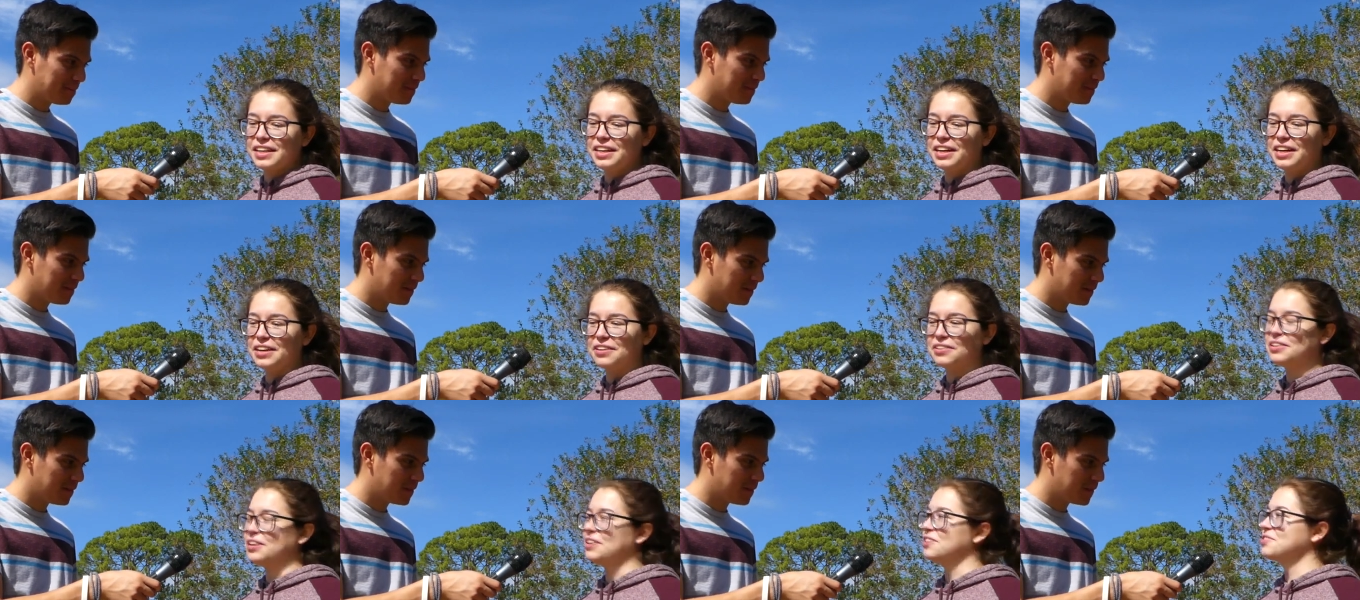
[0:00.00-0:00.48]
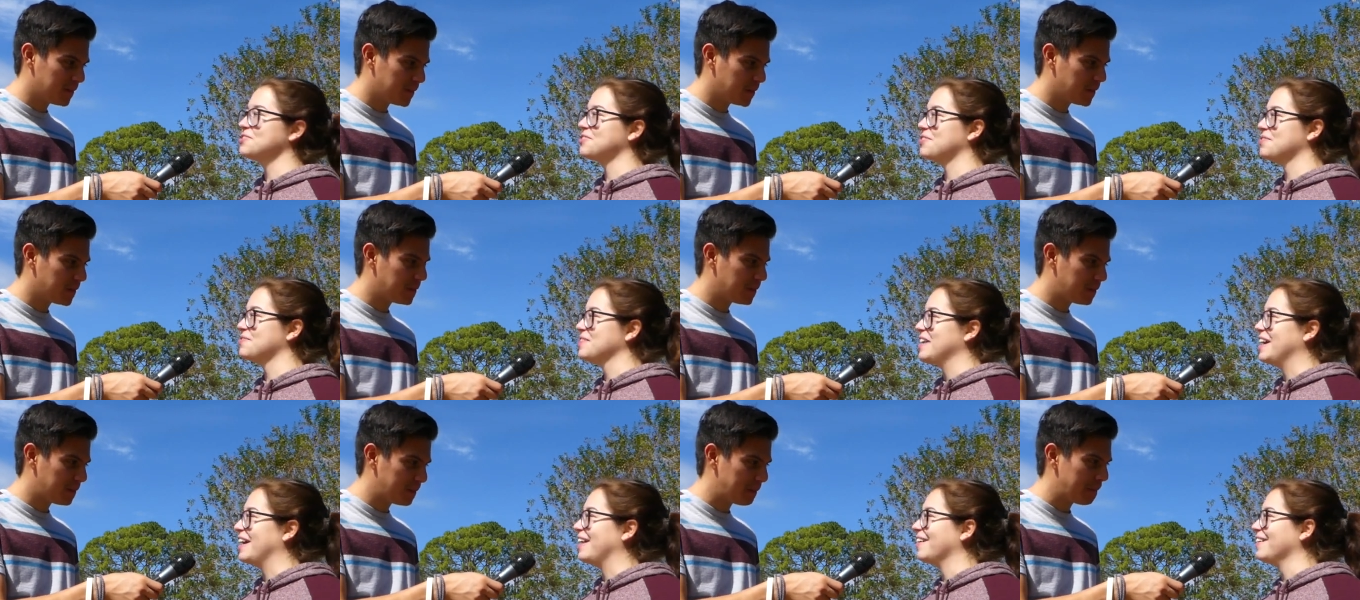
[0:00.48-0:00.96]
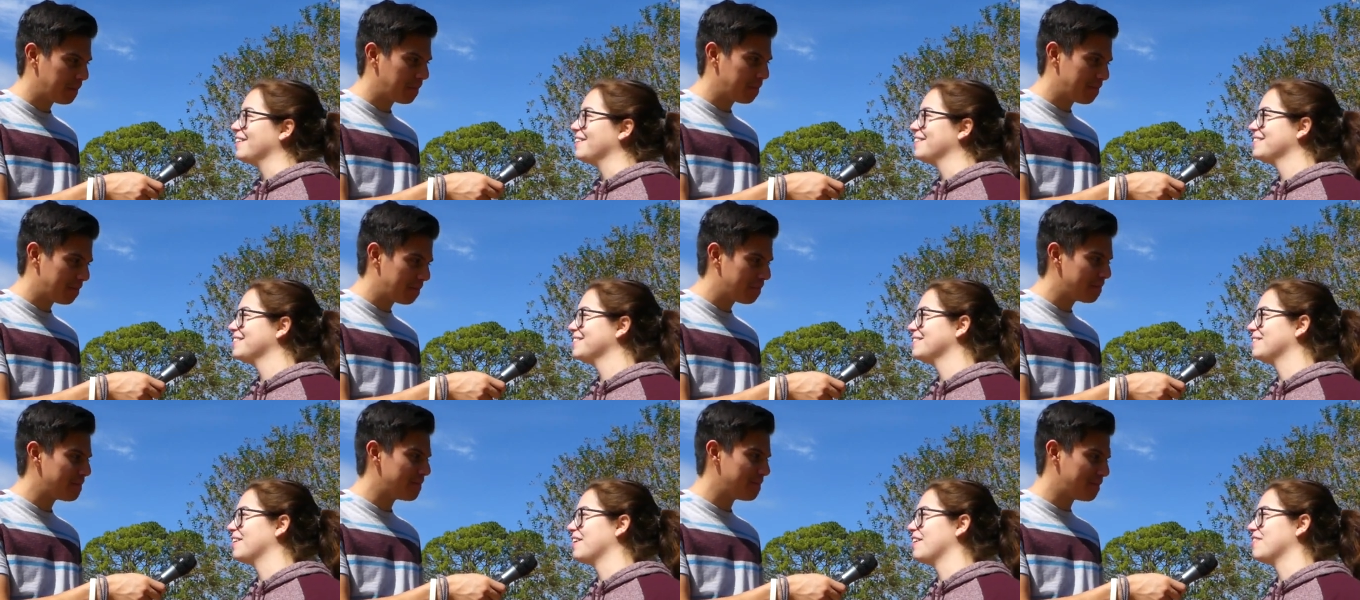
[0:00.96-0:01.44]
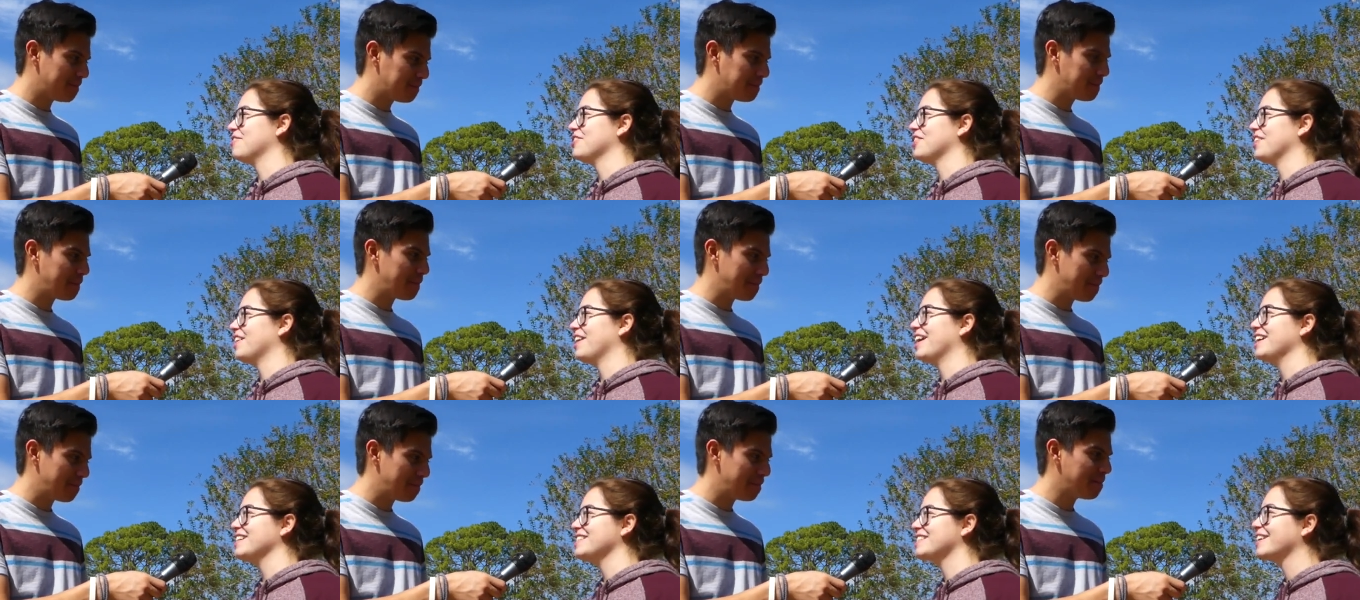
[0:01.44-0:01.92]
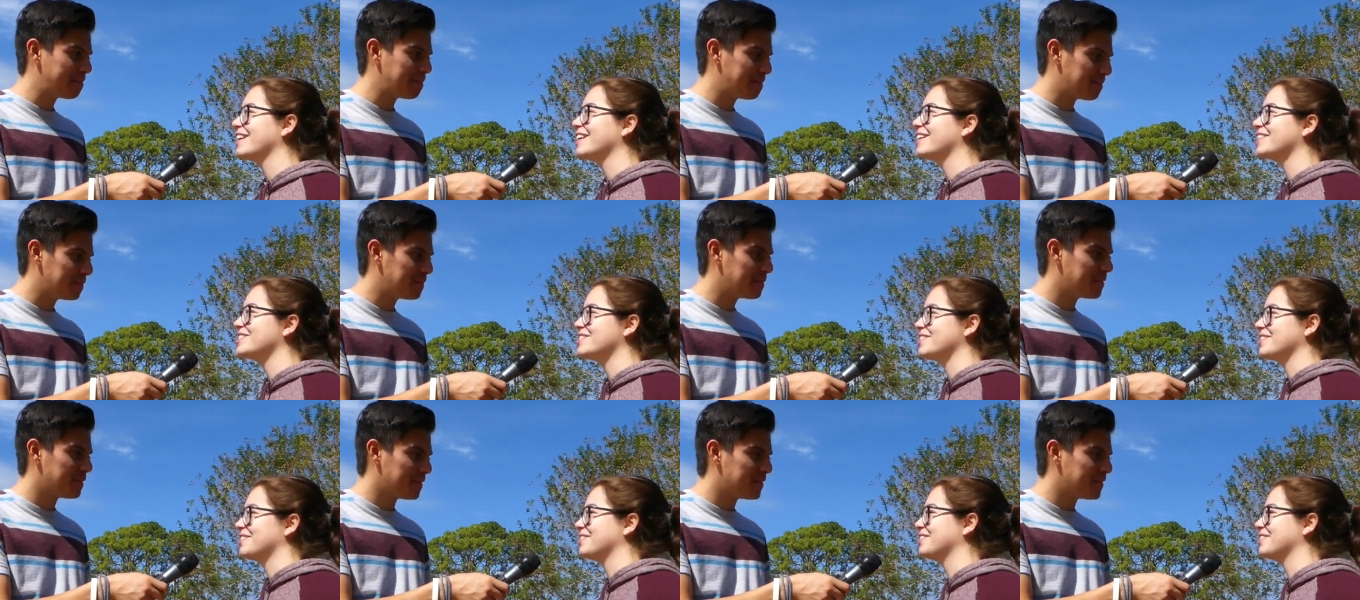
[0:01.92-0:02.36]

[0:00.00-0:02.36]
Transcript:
Speaker 1: you know, it goes from there, wherever the night takes you.